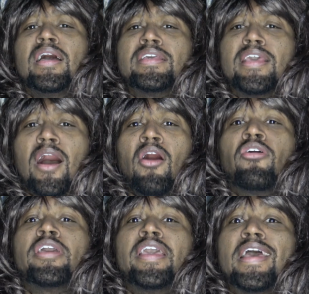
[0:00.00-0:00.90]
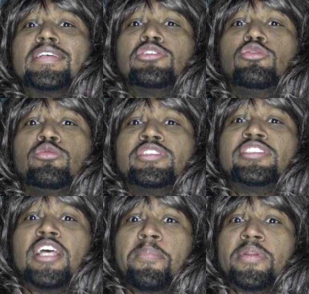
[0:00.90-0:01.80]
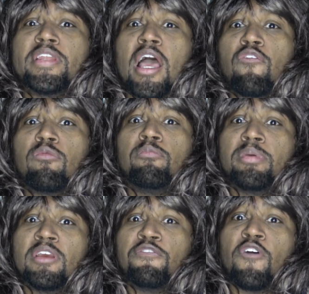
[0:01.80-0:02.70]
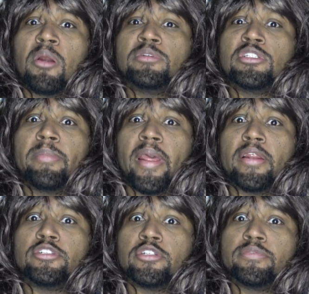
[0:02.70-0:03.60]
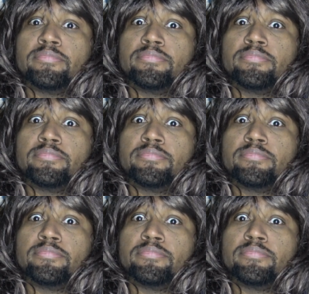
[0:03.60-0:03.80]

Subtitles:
Y'all, guess who is stepping down from being pharmacy manager?